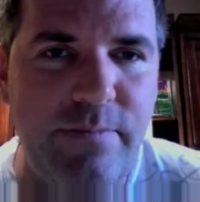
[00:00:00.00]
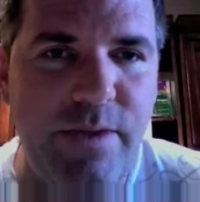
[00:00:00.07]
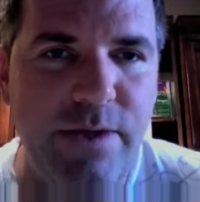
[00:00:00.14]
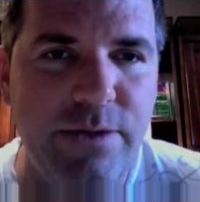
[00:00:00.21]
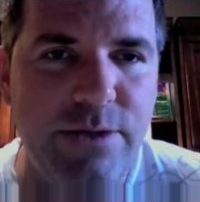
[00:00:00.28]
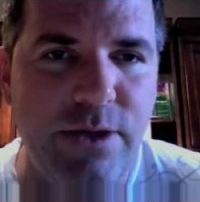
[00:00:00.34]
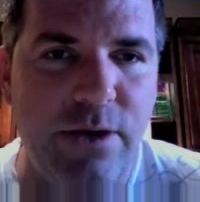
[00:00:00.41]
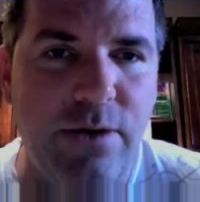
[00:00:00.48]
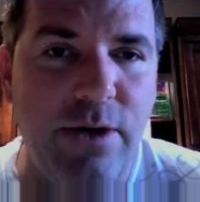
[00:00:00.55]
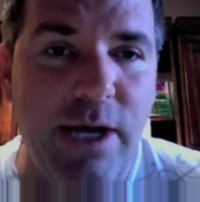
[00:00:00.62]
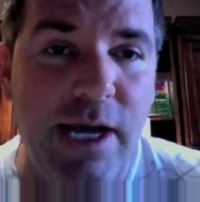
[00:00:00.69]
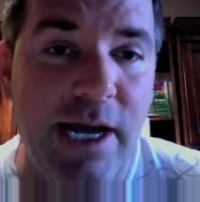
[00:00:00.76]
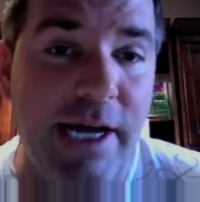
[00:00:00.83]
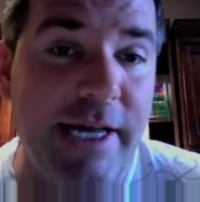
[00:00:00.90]
So,
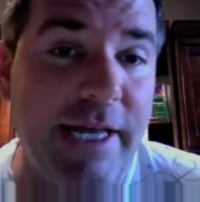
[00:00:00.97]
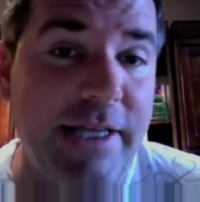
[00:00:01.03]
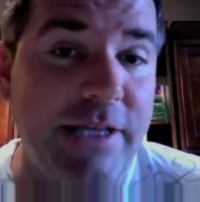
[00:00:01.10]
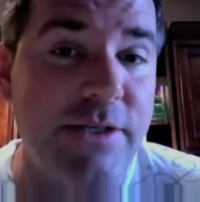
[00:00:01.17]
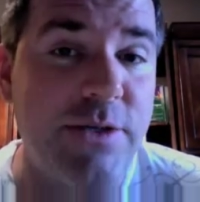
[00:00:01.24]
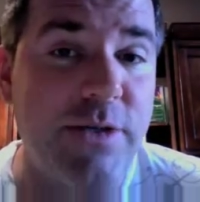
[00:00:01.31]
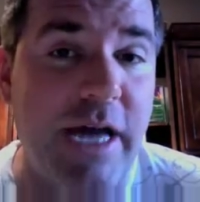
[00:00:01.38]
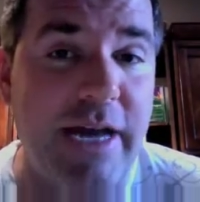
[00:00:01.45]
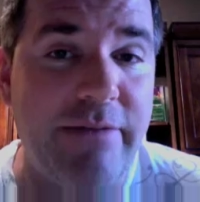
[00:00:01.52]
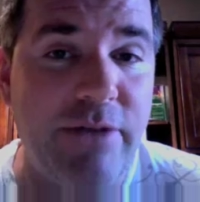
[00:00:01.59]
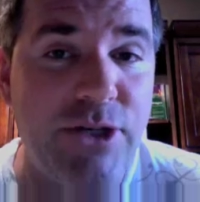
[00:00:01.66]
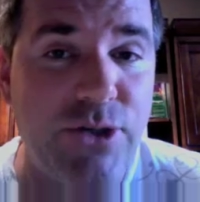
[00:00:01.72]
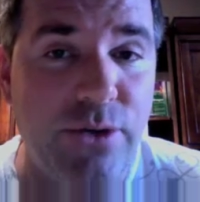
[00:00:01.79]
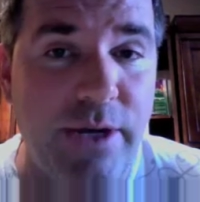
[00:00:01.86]
again, this is kind of a
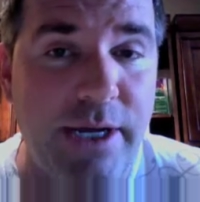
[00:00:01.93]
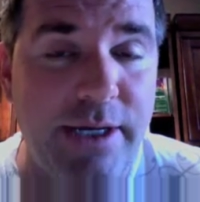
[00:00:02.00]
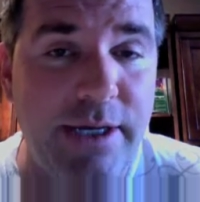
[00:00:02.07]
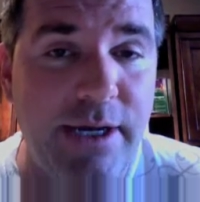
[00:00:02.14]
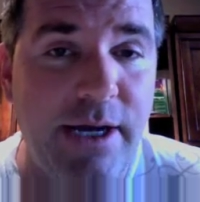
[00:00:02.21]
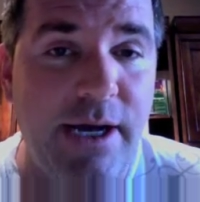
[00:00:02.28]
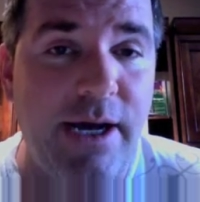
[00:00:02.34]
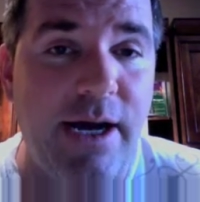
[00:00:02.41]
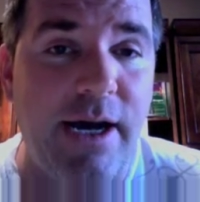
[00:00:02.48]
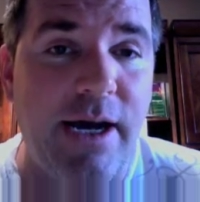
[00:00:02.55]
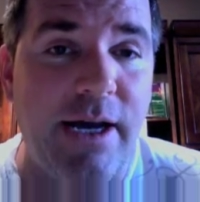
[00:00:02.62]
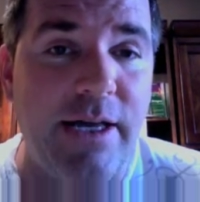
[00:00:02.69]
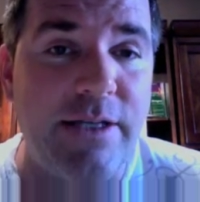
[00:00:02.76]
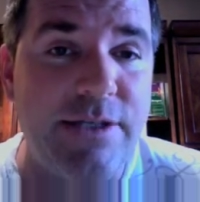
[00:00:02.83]
trick.
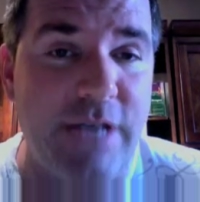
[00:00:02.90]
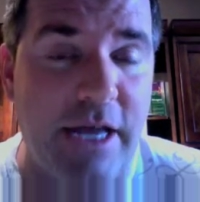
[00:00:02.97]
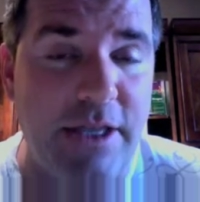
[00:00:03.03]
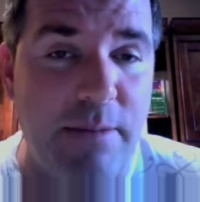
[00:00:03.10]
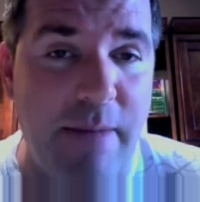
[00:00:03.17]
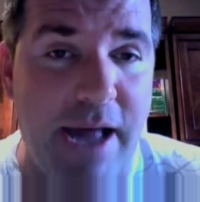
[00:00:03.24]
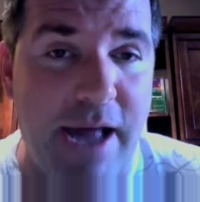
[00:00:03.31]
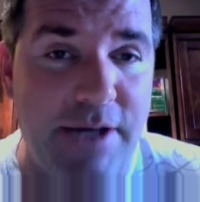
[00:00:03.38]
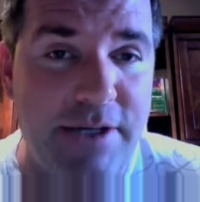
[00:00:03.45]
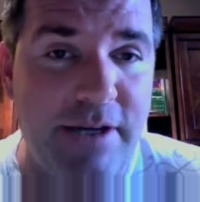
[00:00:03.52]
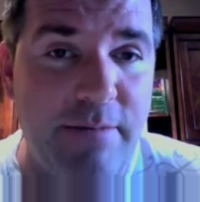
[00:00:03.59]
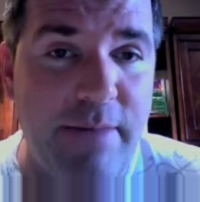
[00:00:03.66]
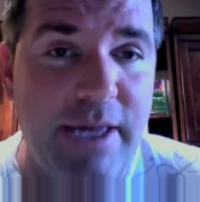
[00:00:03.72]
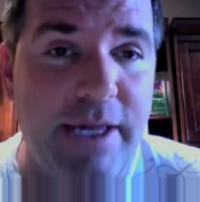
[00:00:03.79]
Inside the Magic
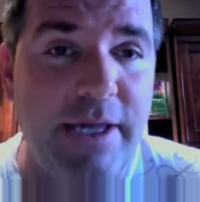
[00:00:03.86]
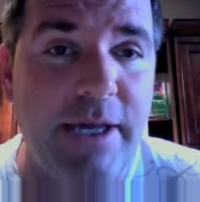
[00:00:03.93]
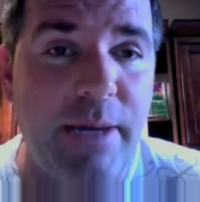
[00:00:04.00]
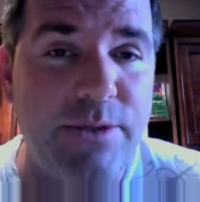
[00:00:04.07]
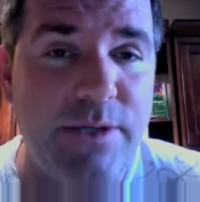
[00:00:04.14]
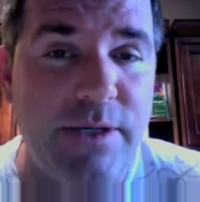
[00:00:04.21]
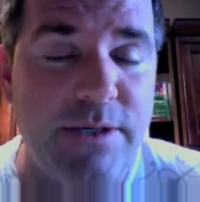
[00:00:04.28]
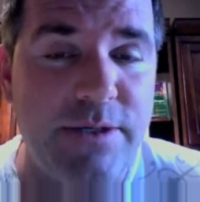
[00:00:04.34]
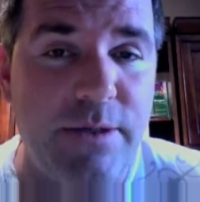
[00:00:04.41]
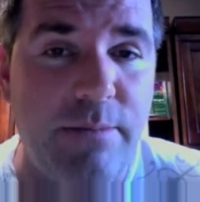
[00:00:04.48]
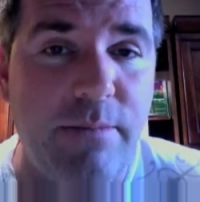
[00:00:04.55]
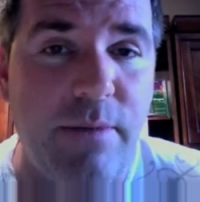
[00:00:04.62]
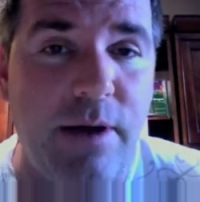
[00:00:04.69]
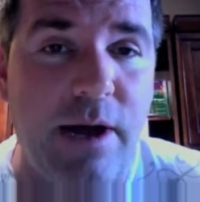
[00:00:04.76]
of Making Up
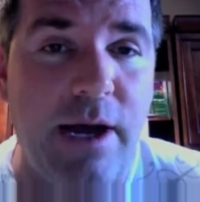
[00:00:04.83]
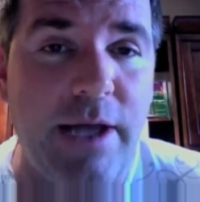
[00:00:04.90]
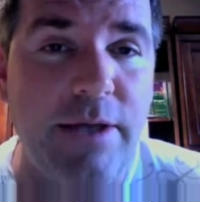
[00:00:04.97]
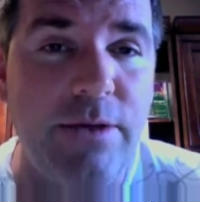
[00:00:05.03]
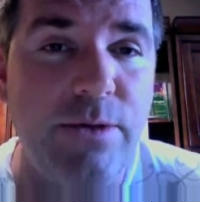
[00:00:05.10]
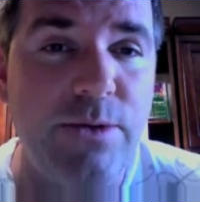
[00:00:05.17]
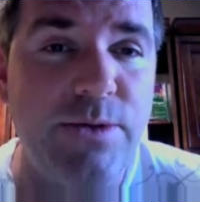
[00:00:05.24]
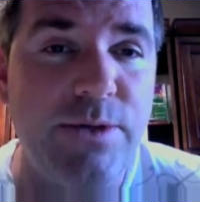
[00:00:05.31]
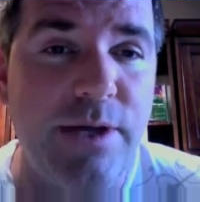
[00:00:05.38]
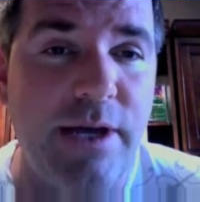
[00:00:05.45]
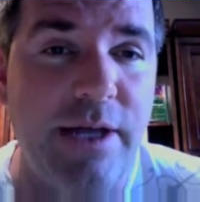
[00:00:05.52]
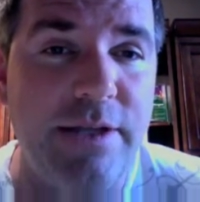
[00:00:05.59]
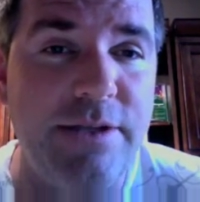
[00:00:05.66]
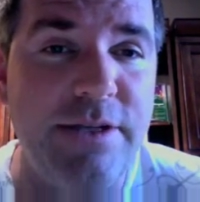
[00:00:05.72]
system, I use
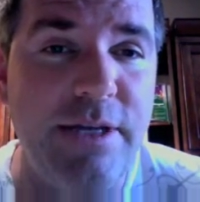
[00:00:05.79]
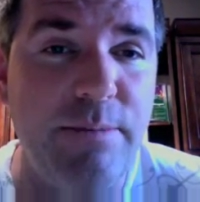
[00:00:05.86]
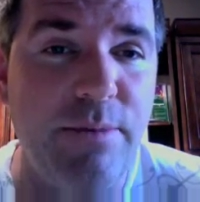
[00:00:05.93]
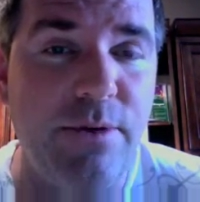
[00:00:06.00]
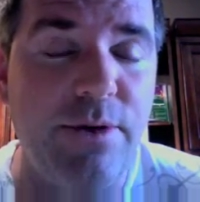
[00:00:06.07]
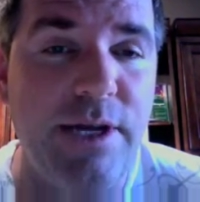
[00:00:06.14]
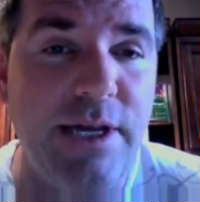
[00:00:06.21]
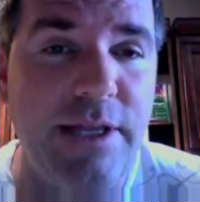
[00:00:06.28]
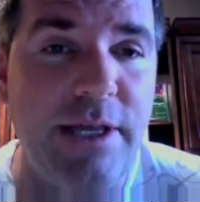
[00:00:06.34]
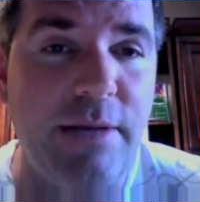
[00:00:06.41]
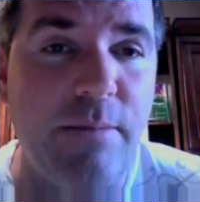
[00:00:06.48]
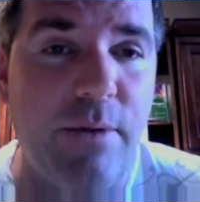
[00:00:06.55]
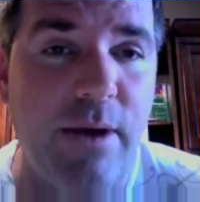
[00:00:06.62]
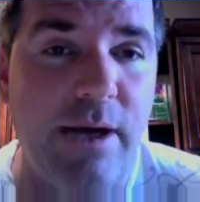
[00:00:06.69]
a deeper
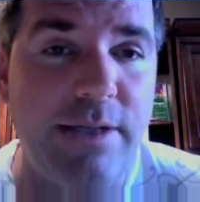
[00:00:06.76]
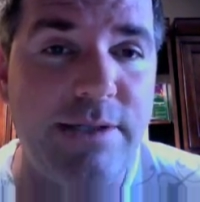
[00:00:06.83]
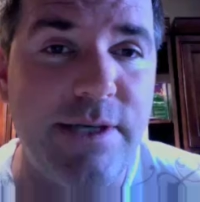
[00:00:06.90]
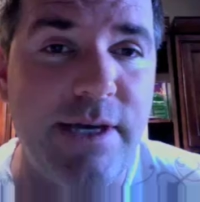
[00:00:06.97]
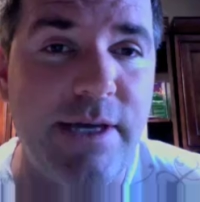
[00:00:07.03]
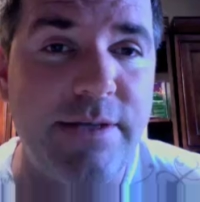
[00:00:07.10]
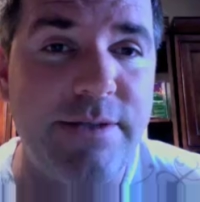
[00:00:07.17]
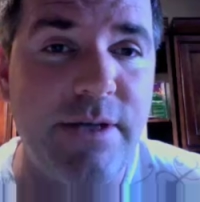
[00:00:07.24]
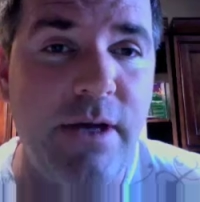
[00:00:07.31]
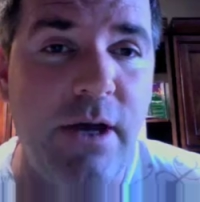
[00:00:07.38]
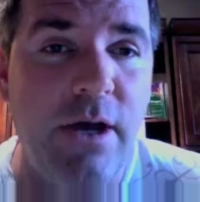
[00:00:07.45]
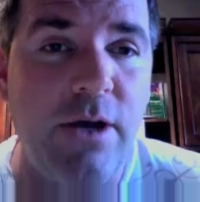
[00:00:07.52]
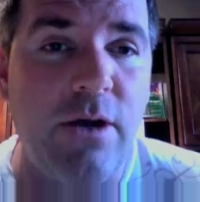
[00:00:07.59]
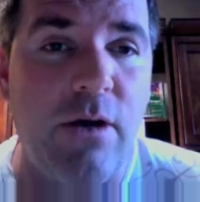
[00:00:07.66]
healing process
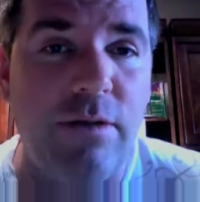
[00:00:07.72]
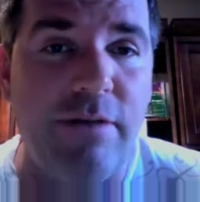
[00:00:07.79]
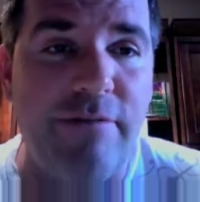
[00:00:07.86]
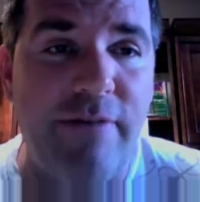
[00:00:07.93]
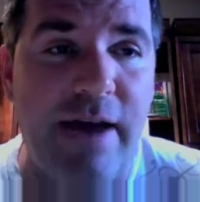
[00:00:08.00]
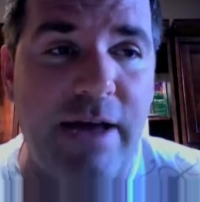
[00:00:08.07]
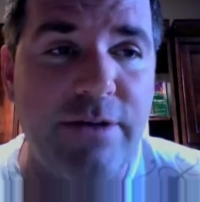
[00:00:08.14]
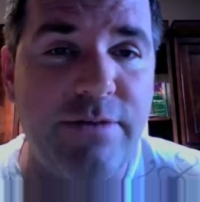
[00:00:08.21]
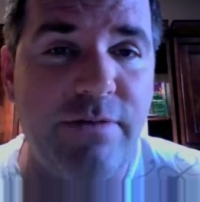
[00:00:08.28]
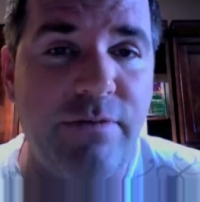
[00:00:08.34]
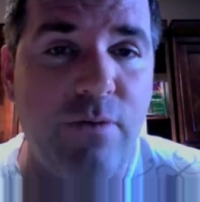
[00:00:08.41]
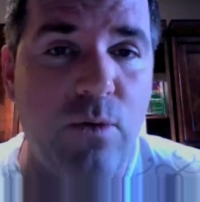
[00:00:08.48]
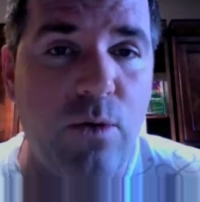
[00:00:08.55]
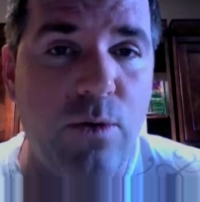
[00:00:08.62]
called the fast
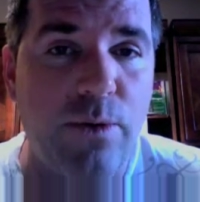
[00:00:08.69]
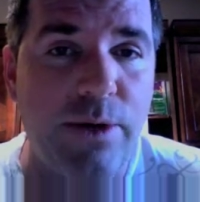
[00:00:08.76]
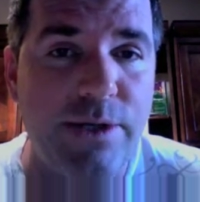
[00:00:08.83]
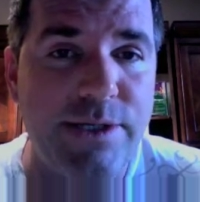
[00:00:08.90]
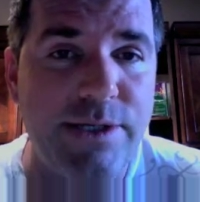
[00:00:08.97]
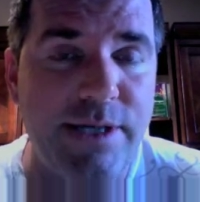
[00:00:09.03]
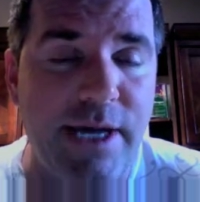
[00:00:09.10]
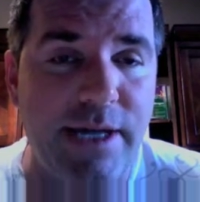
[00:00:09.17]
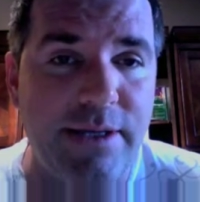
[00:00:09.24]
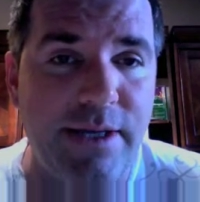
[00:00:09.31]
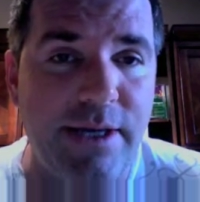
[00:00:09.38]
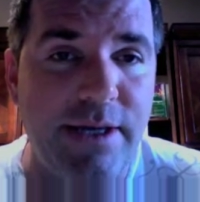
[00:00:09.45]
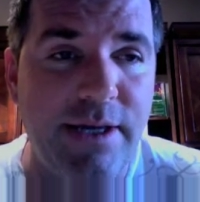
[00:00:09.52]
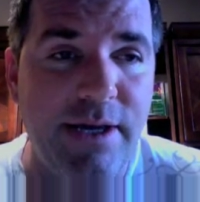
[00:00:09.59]
forward
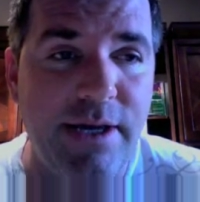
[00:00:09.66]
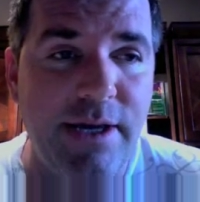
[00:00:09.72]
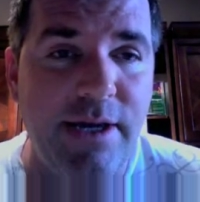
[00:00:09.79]
technique.